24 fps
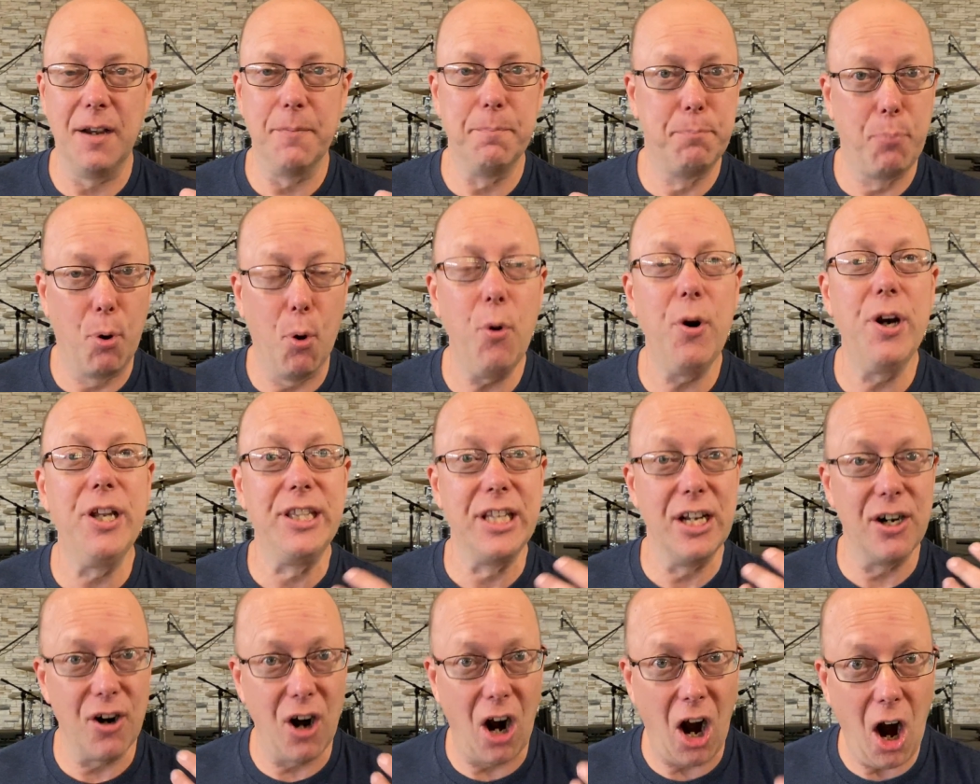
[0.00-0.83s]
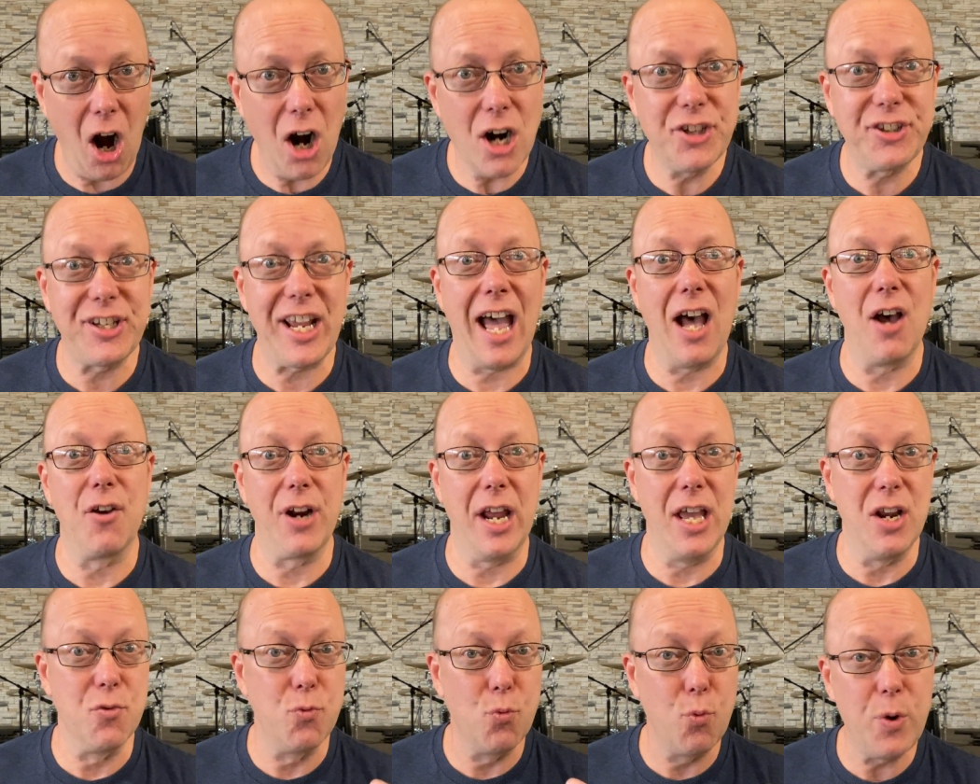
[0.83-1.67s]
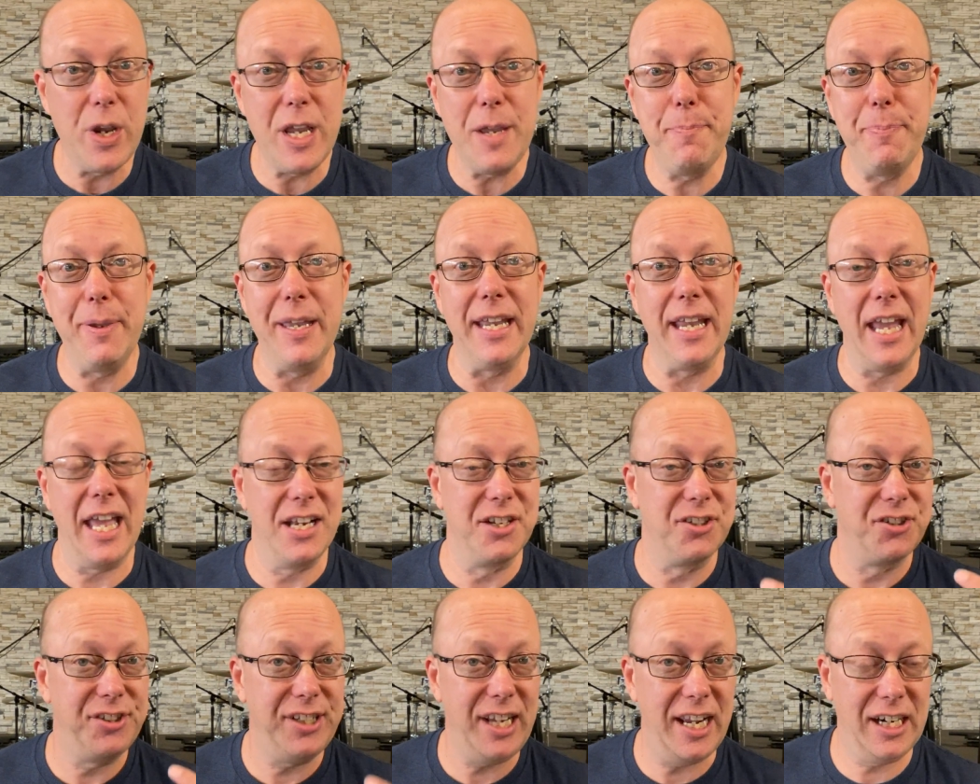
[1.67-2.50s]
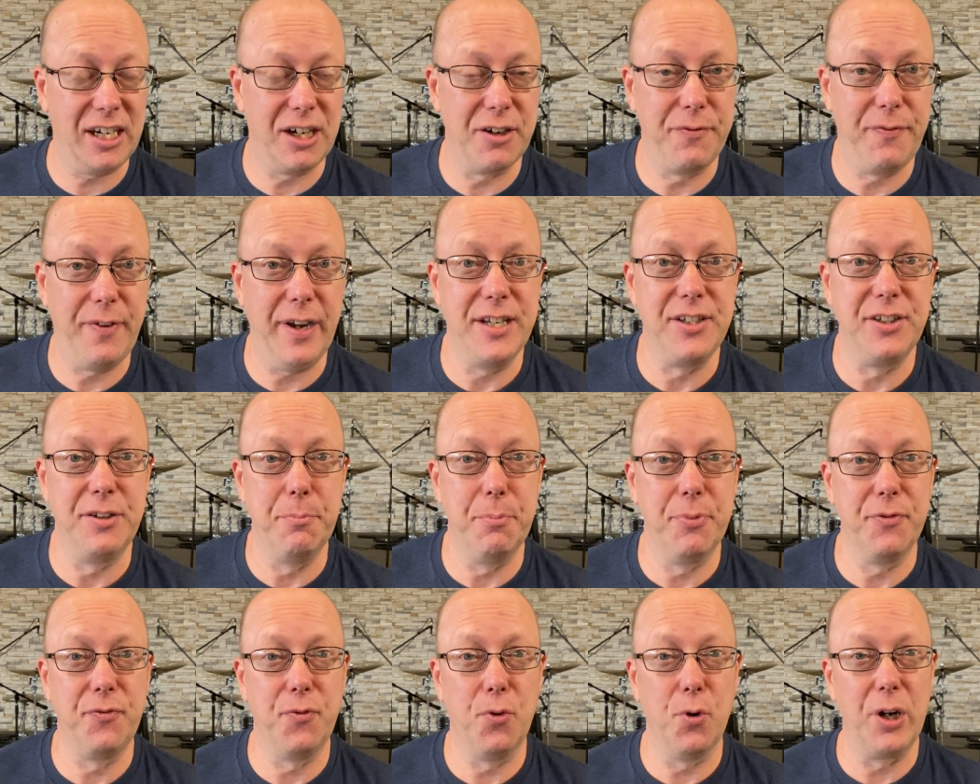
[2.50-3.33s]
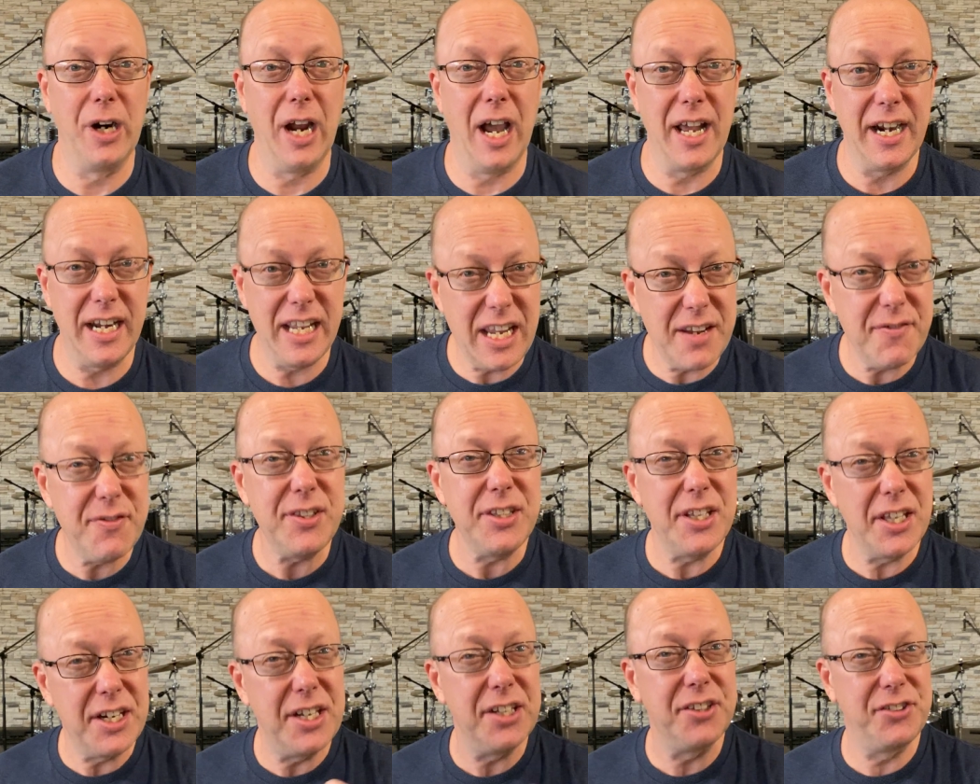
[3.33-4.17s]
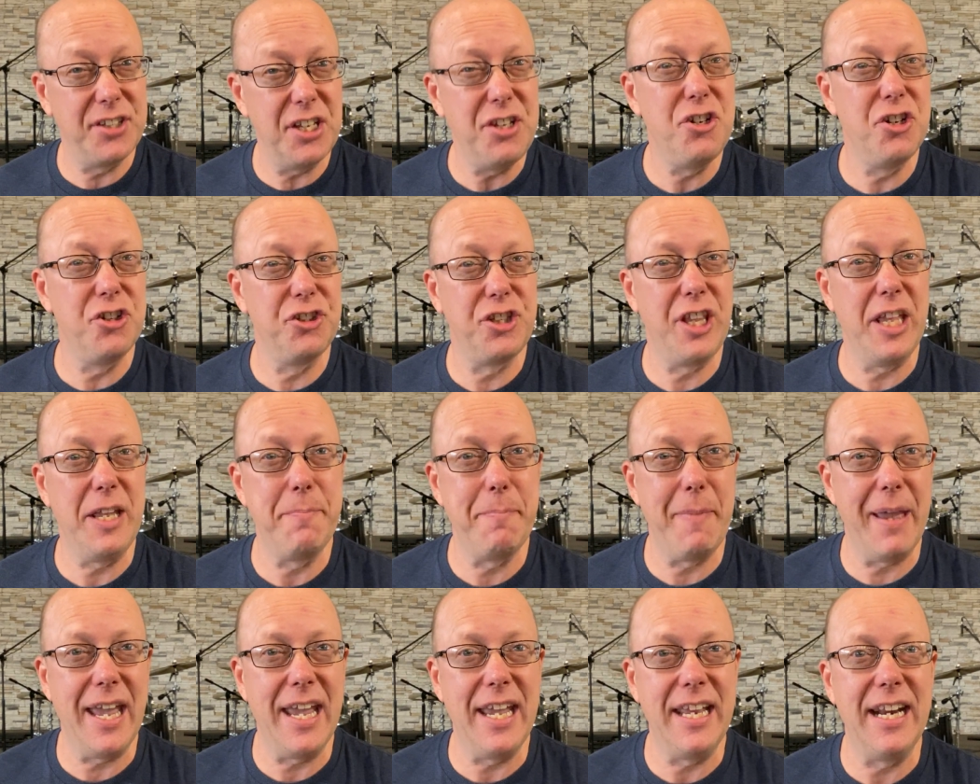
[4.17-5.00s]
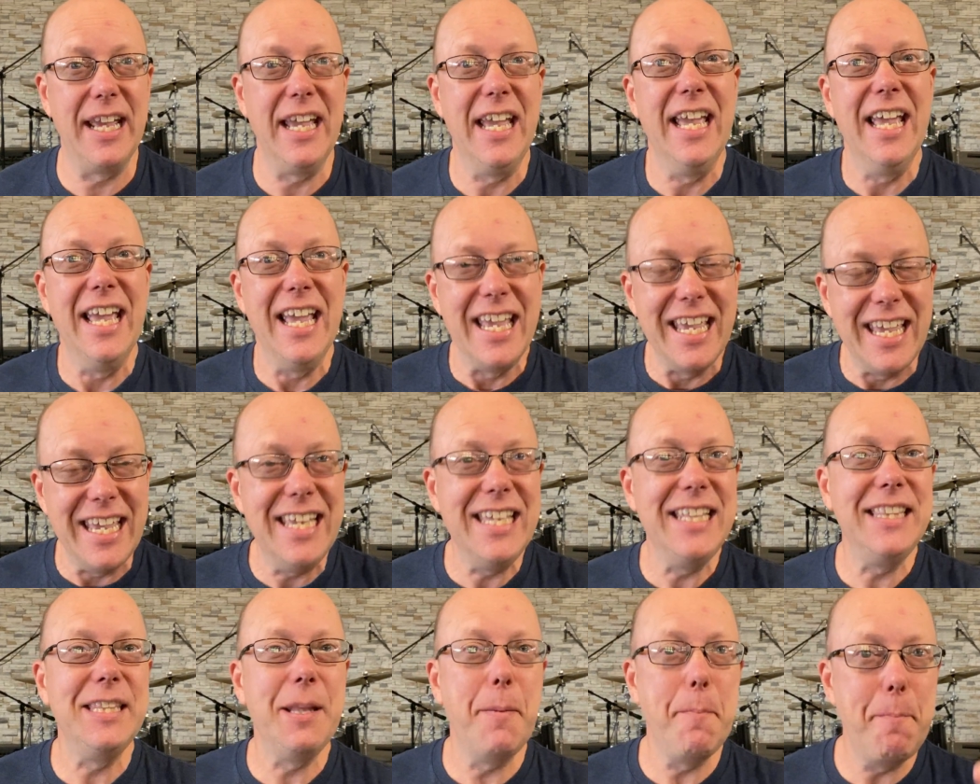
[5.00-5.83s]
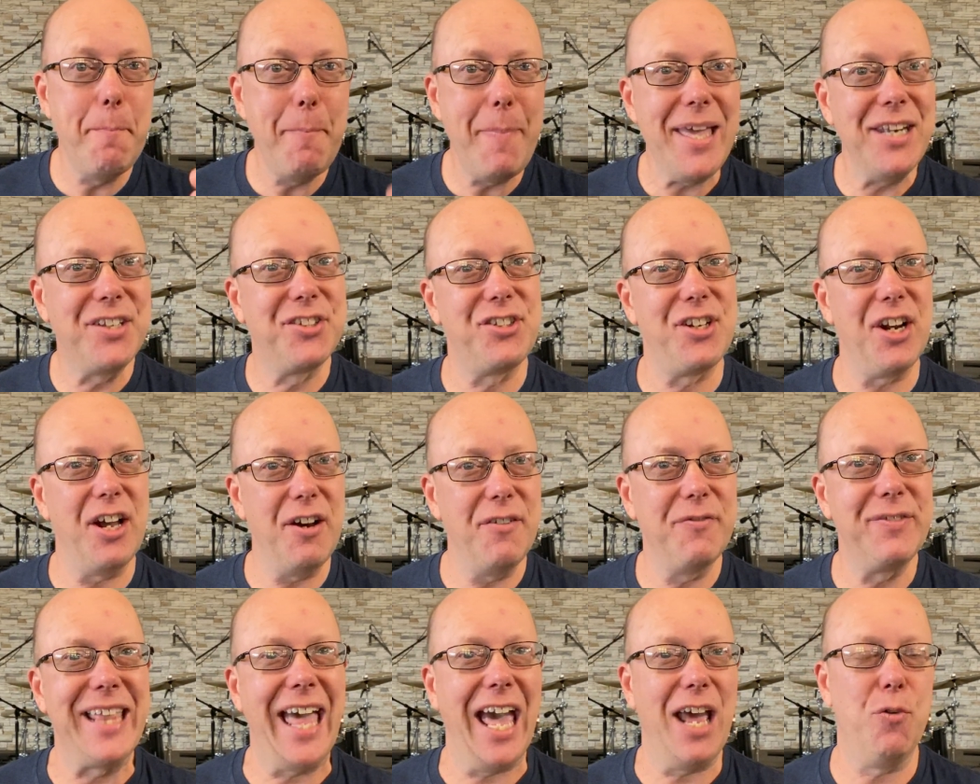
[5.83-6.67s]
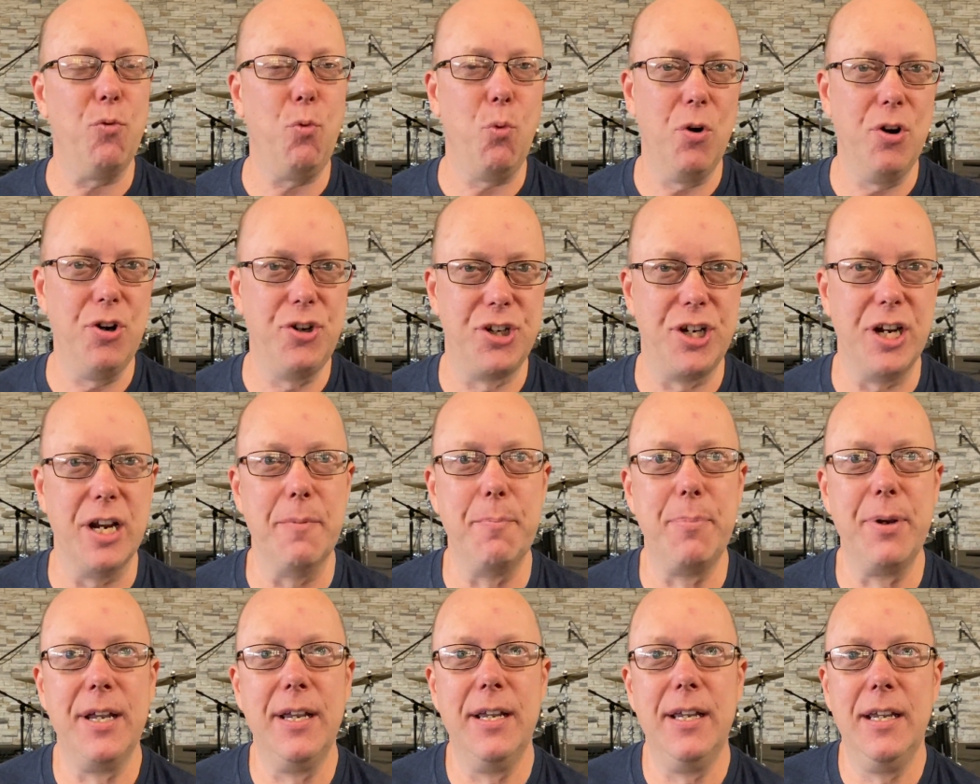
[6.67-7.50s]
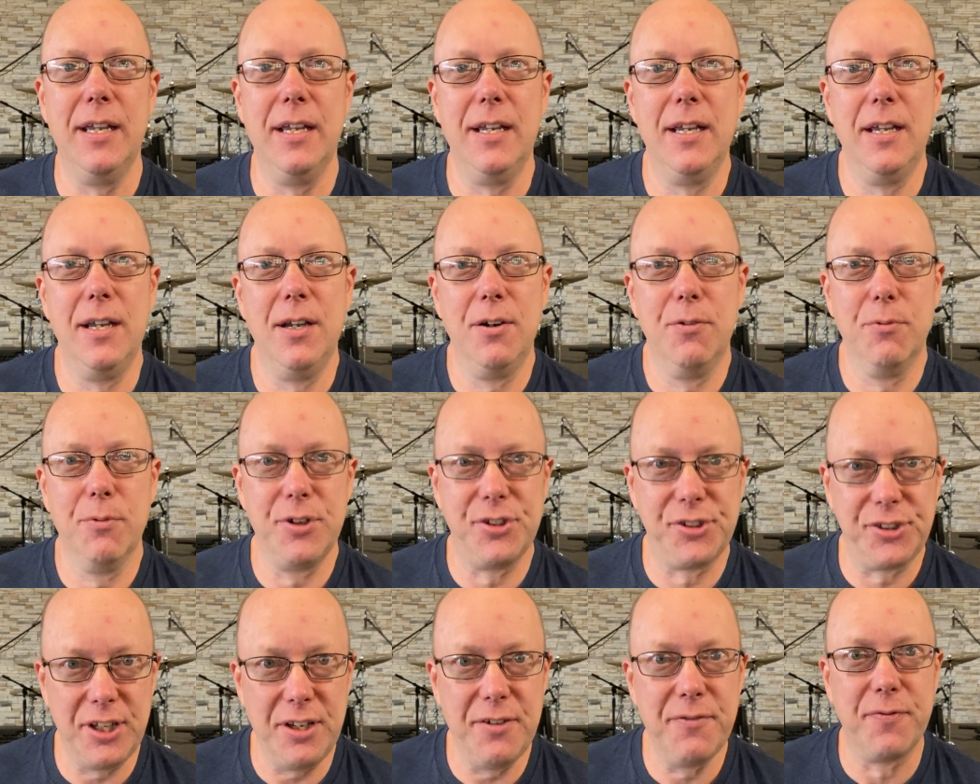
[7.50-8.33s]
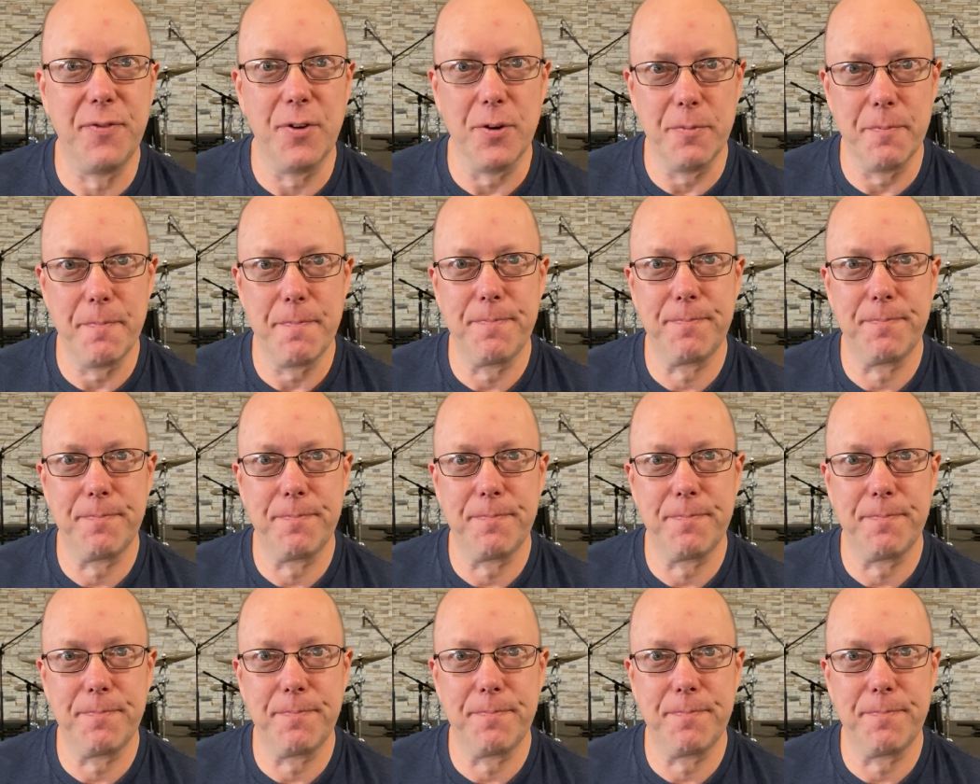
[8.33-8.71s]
pouring their hearts out and weeping and sacrificing before God, even the decisions they made in the midst of that worship were sinful